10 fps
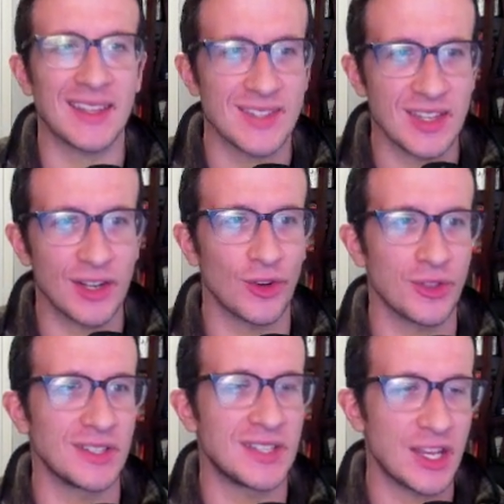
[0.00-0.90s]
I
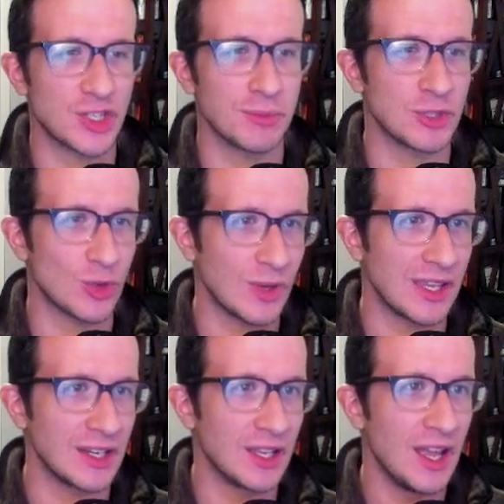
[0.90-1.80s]
consider the tension
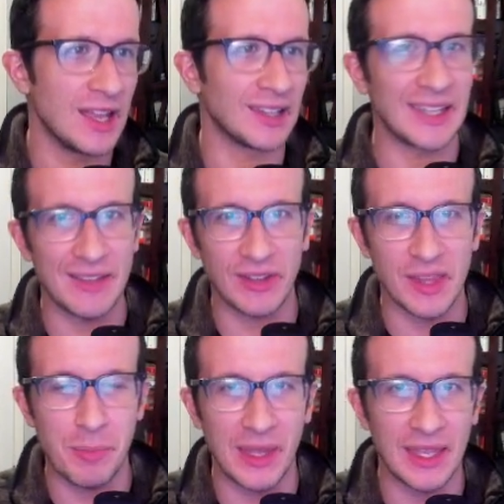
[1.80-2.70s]
between
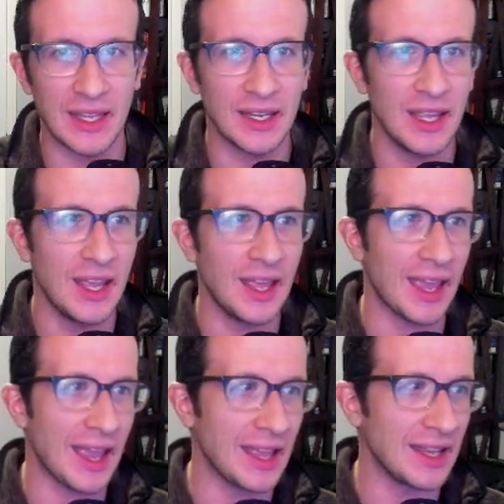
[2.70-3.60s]
leaving the pin
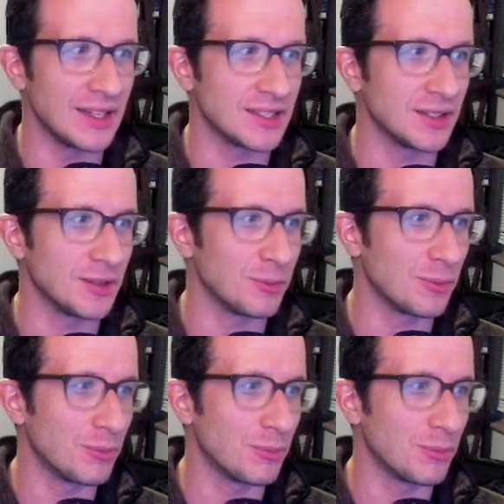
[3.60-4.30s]
and